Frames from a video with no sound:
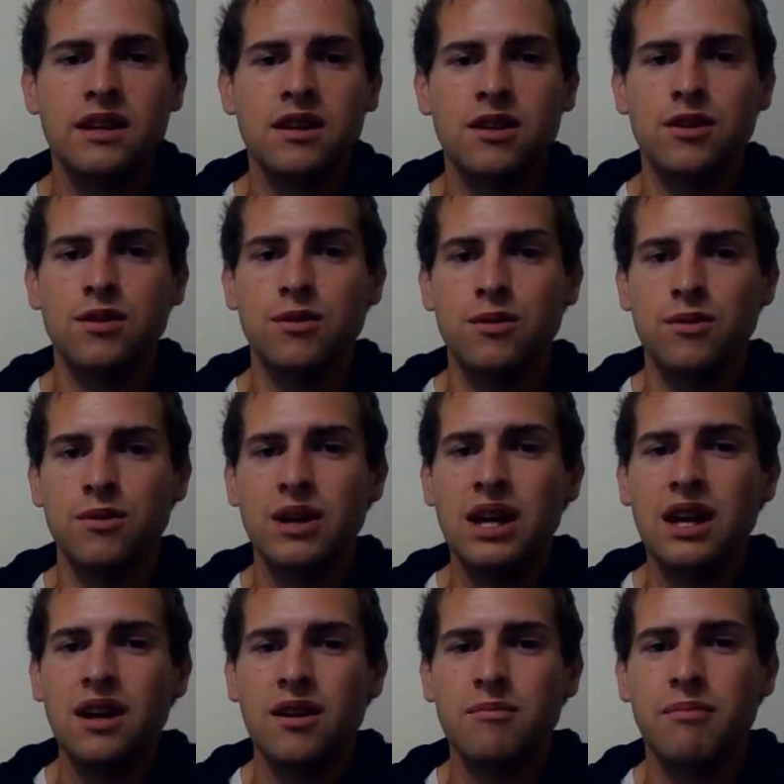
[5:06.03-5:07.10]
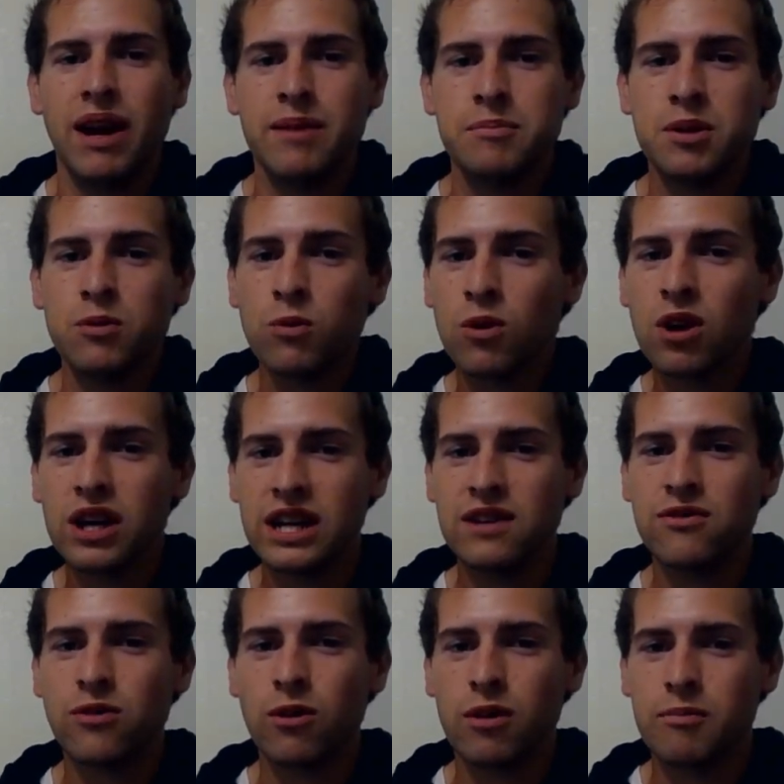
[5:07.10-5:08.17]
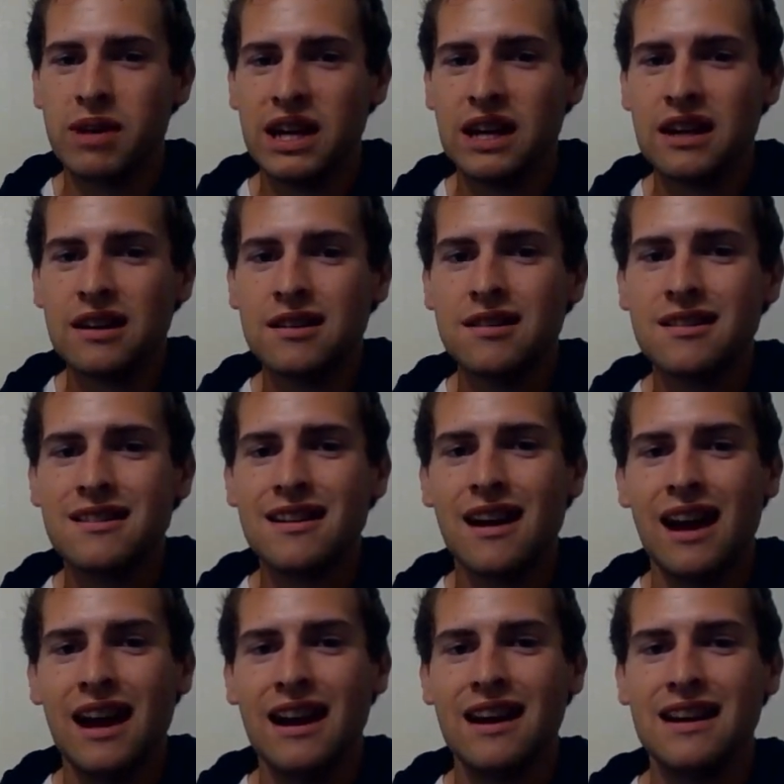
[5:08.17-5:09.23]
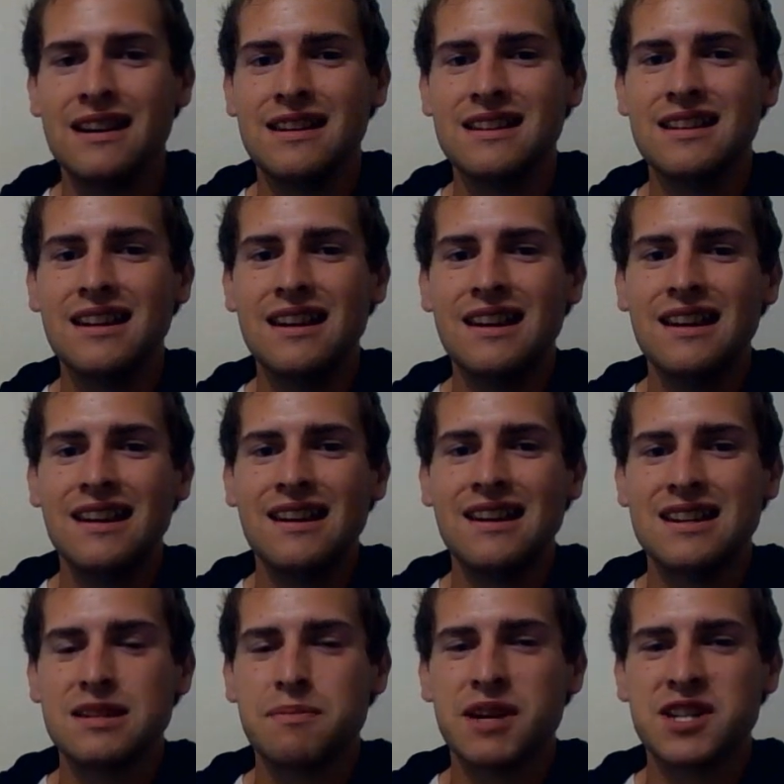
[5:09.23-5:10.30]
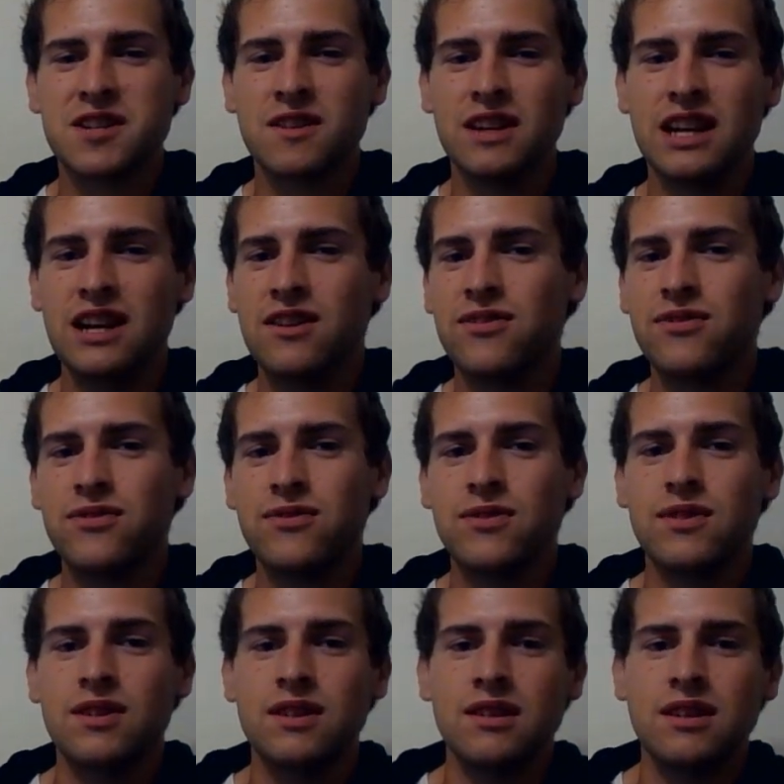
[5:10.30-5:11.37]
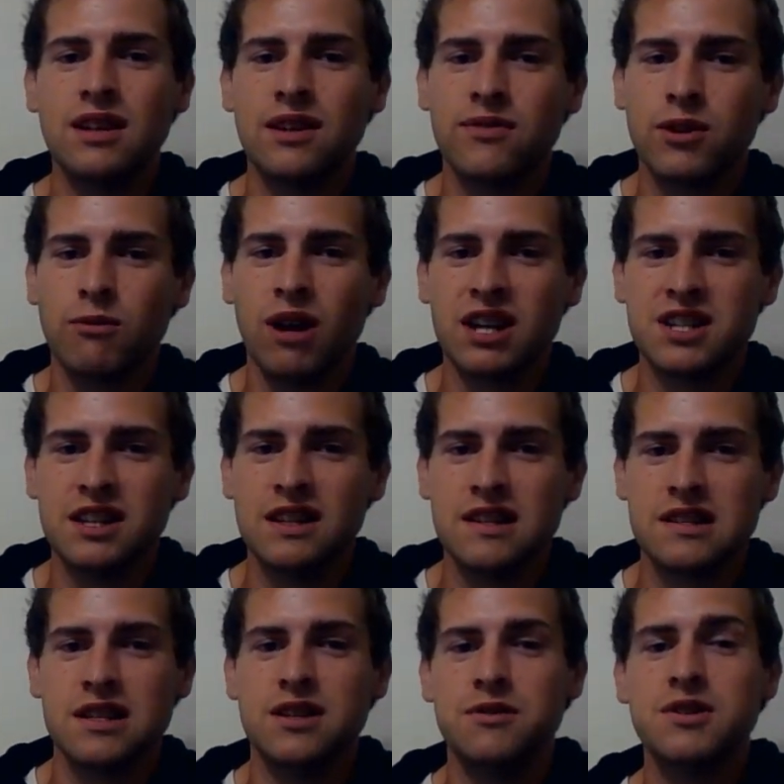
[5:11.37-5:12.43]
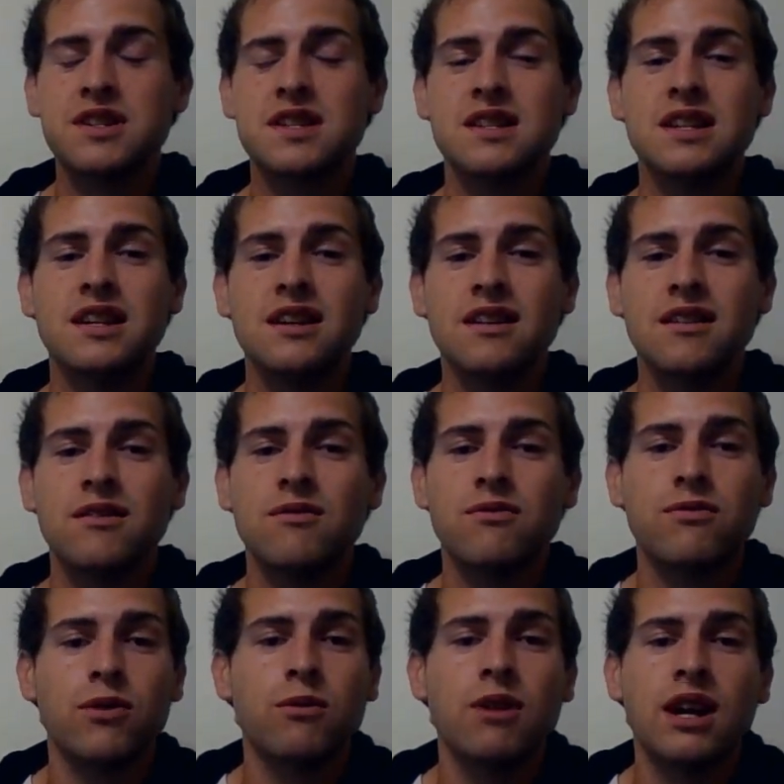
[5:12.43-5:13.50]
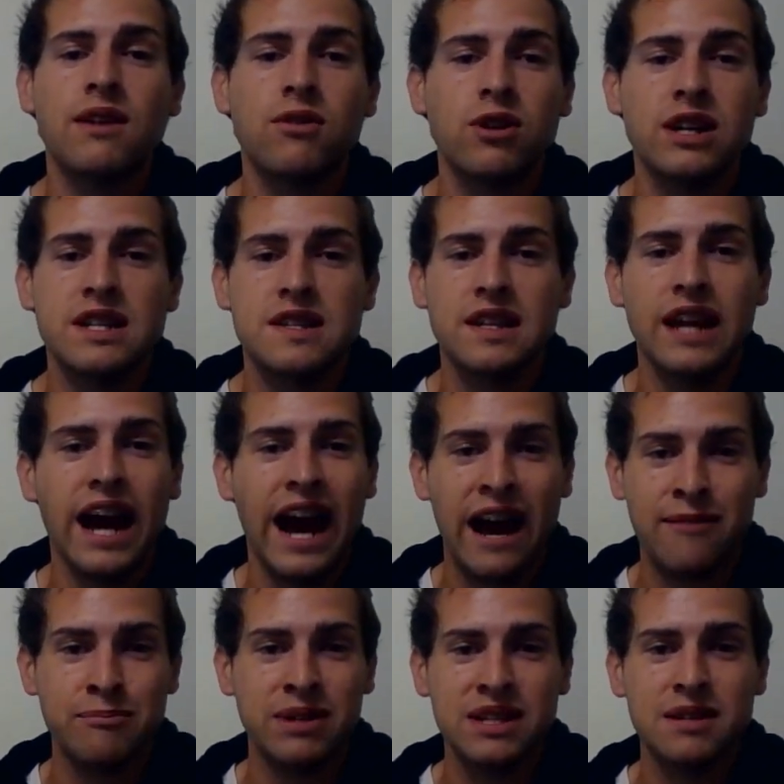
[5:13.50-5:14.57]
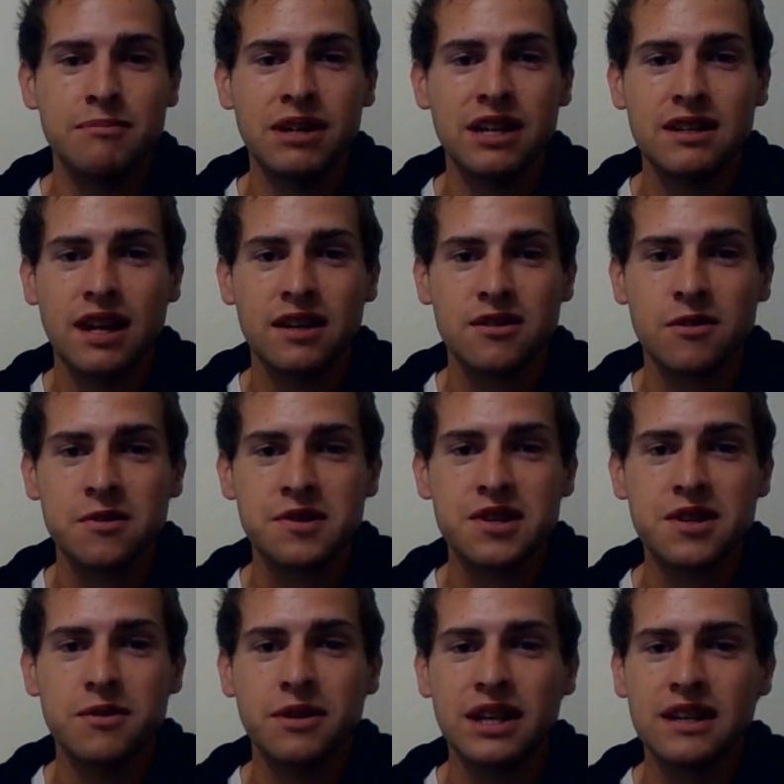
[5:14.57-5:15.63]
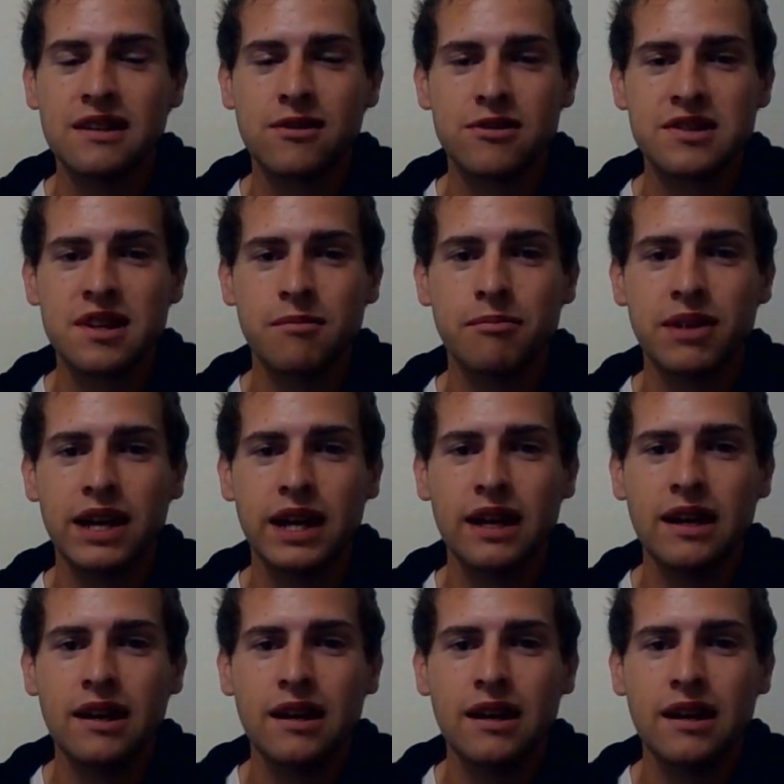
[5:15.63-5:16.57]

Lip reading: you might be worried for me, and especially if you're watching this and you just, for whatever reason, happen to be a dental student or something.